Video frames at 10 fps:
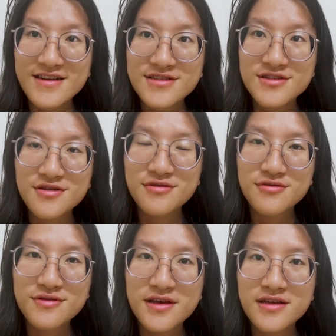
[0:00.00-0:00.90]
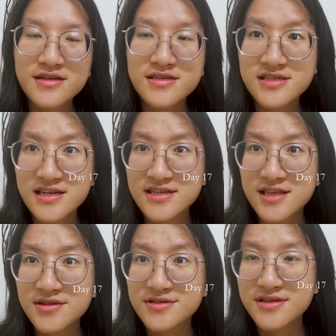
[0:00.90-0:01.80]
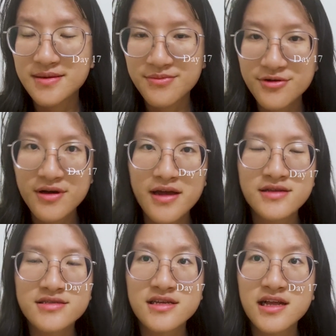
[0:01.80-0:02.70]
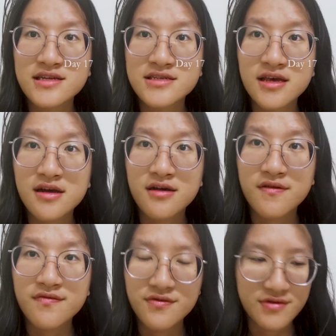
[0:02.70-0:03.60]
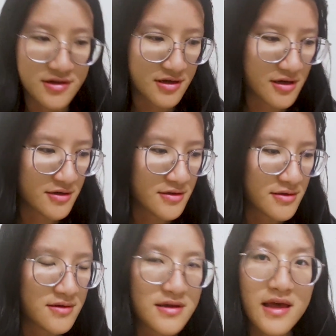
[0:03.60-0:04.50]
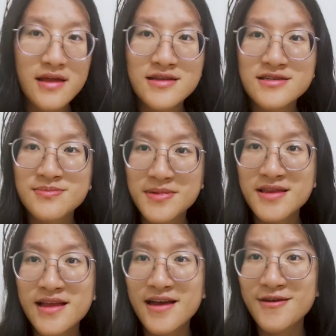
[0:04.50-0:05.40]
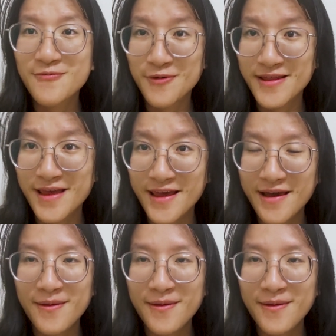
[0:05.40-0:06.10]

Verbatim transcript: So today is sixteenth of September and it's the last day of the readathon, and it's midnight, one A